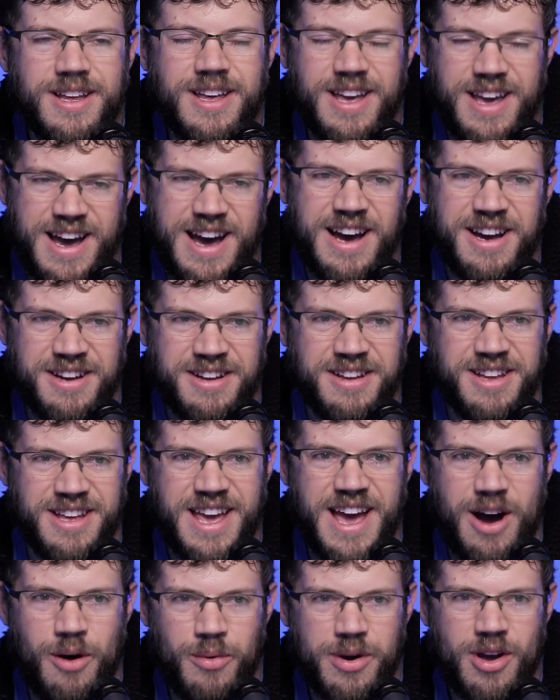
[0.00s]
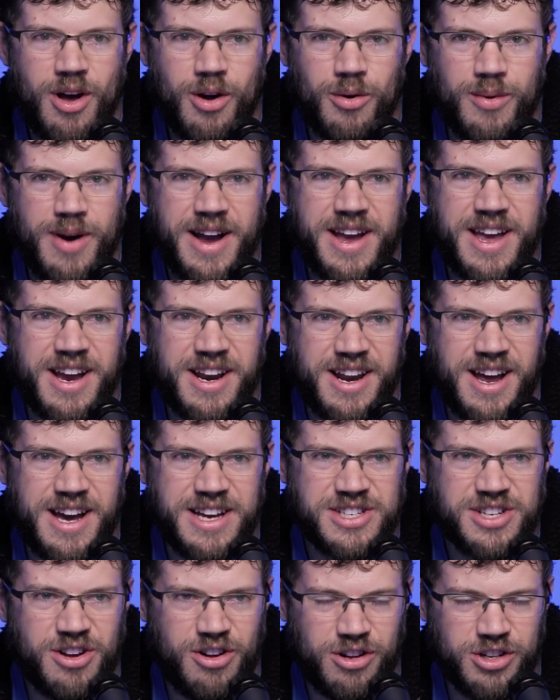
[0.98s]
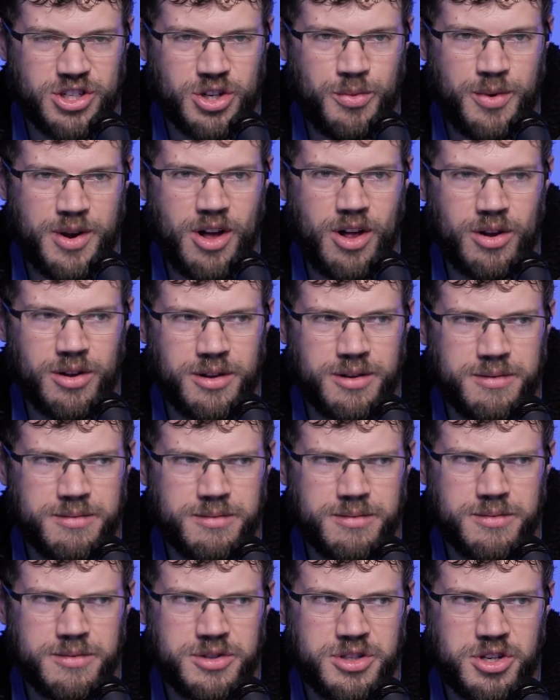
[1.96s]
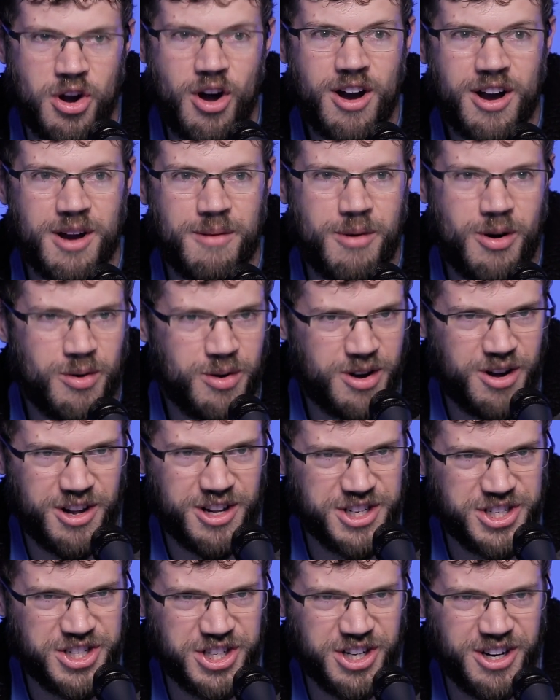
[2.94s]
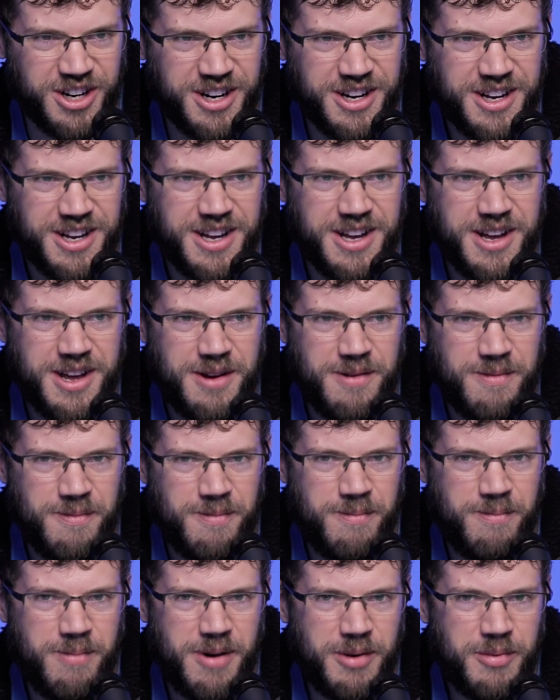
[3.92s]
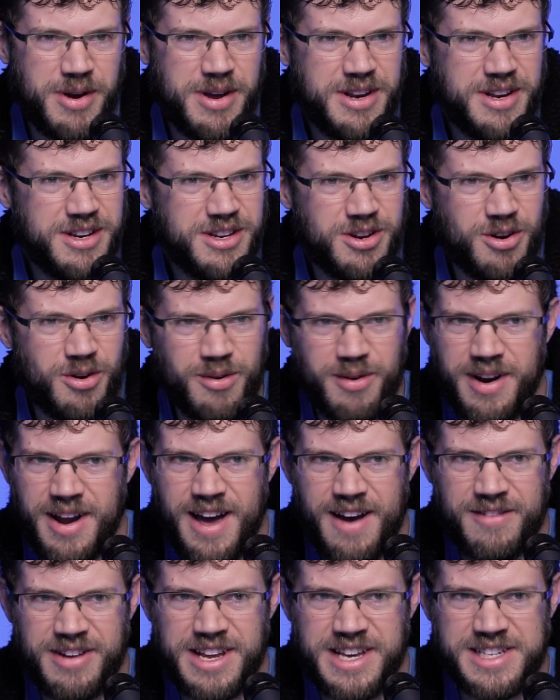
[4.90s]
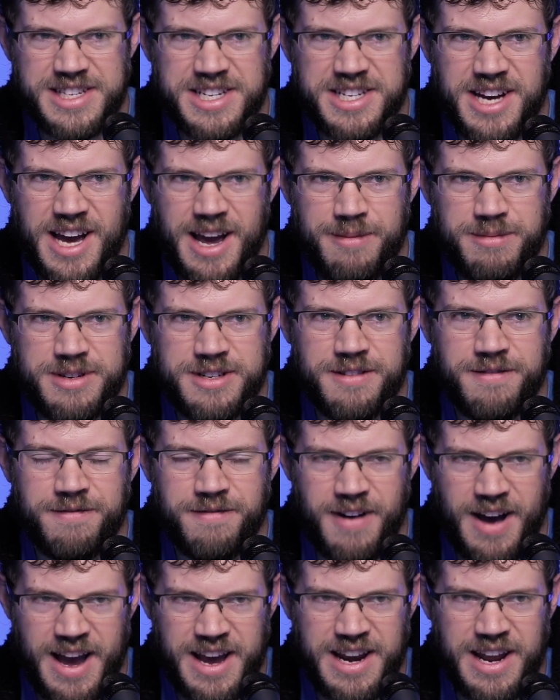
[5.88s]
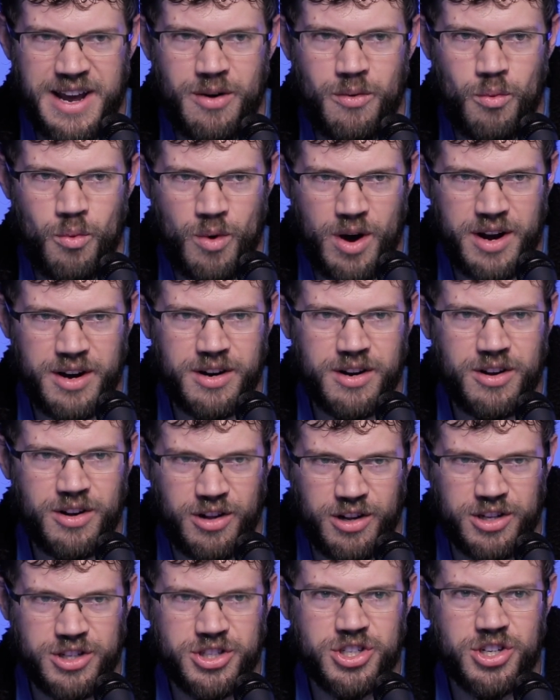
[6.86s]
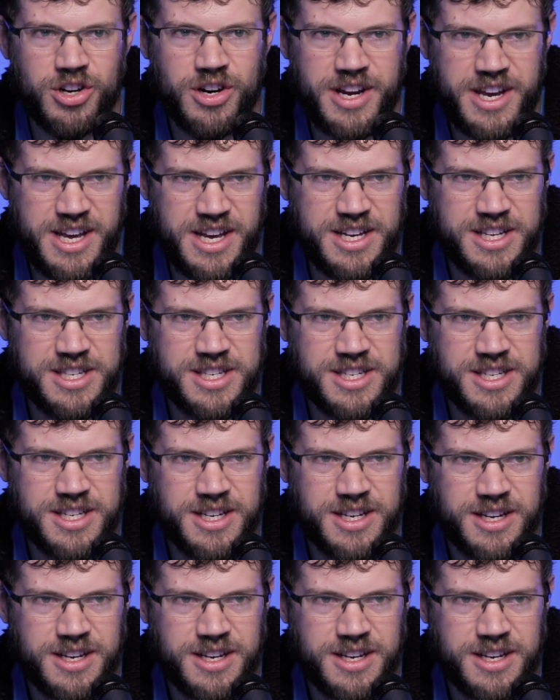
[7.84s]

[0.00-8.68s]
Yeah. We all recognize culture. We all talk about culture, but we don't have an easy time defining what culture is.